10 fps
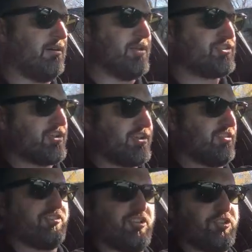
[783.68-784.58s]
make sure you get a
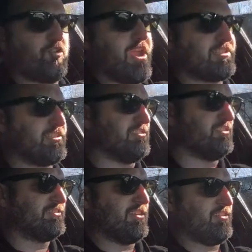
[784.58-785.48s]
good crank seal
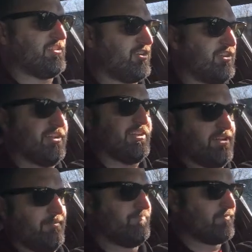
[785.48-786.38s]
on there and a good
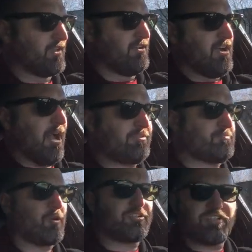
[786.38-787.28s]

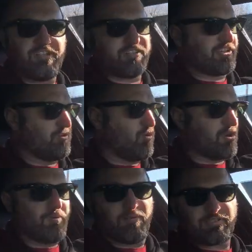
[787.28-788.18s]
OptiSpark seal and a good
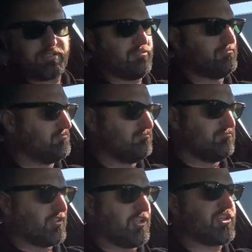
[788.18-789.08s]
water pump seal.
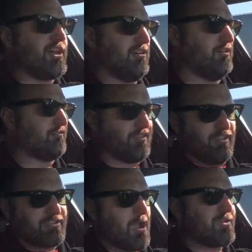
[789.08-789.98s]
Good to go. If
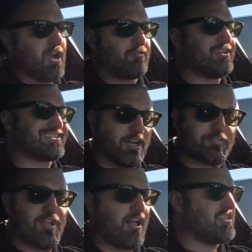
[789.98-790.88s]
the timing cover
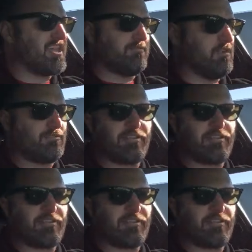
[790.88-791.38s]
itself's not leaking, don't